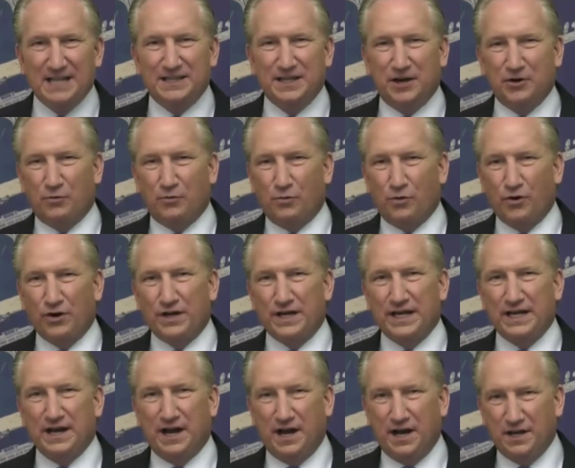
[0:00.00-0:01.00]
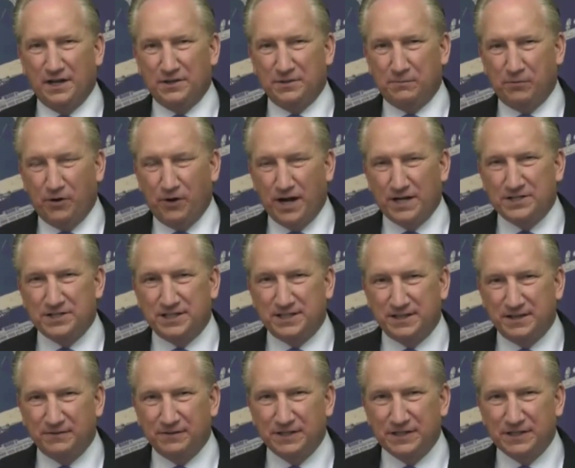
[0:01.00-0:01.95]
that are working on the project of